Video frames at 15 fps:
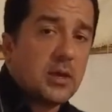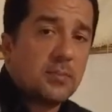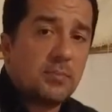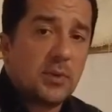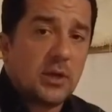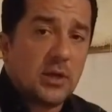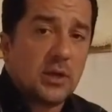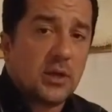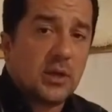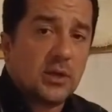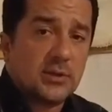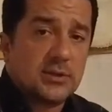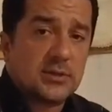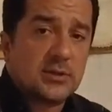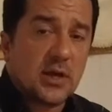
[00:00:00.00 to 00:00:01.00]
meeting in
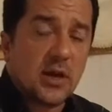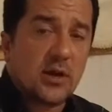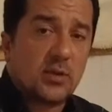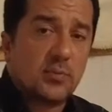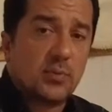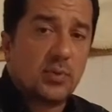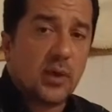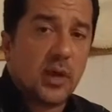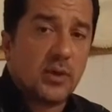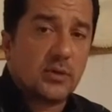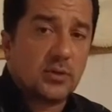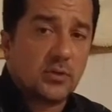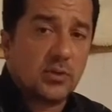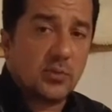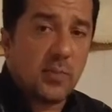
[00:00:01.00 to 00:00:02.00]
a center plate
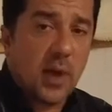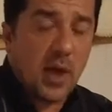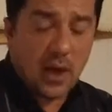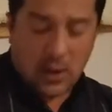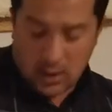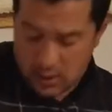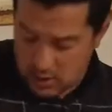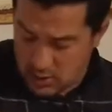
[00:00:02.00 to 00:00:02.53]
on the back,